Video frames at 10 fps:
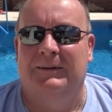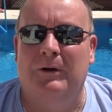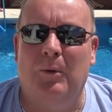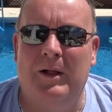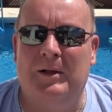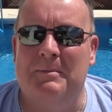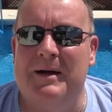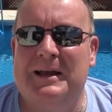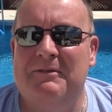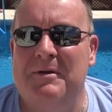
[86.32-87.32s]
Well, welcome
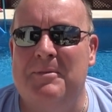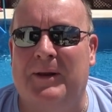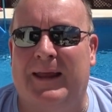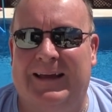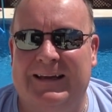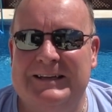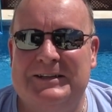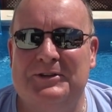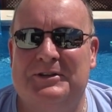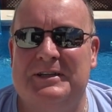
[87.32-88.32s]
back everybody. It's
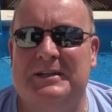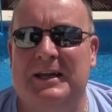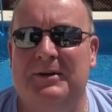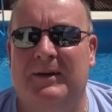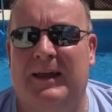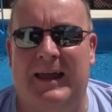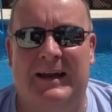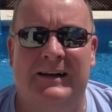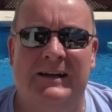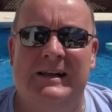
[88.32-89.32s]
good to see you
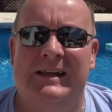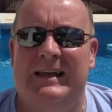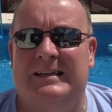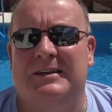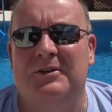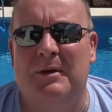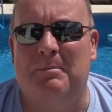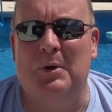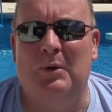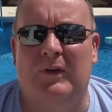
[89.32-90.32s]
again. It's another
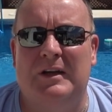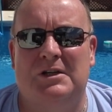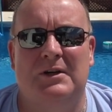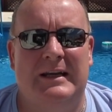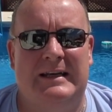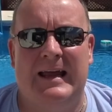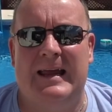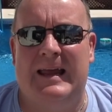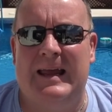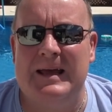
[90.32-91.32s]
beautifully sunny
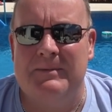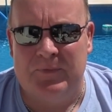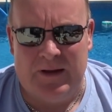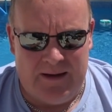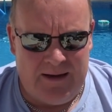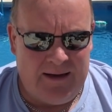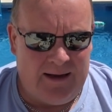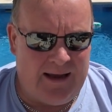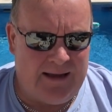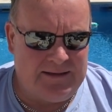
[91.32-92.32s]
day here,
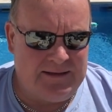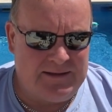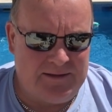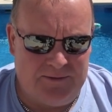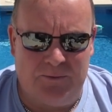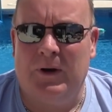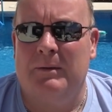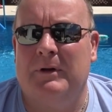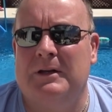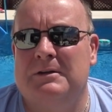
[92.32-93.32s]
and what
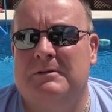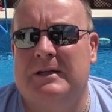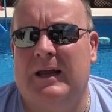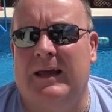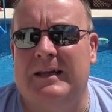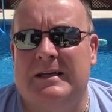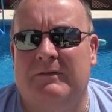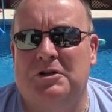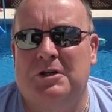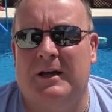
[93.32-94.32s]
I'm going to do today is
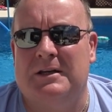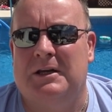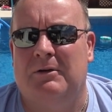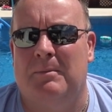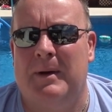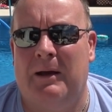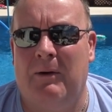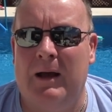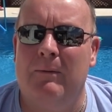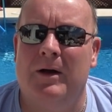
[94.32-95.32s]
have a chat to you
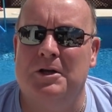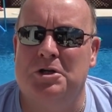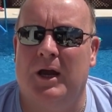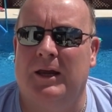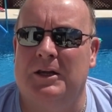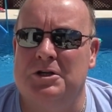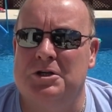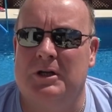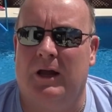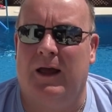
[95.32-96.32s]
about how I
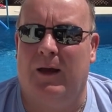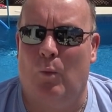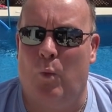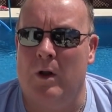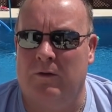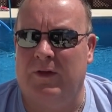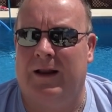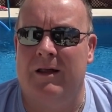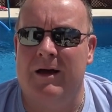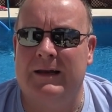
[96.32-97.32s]
changed one of the
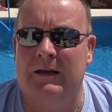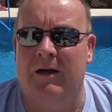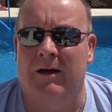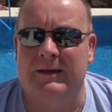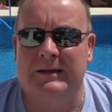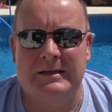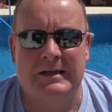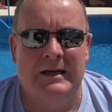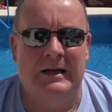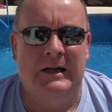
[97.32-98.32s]
glider lines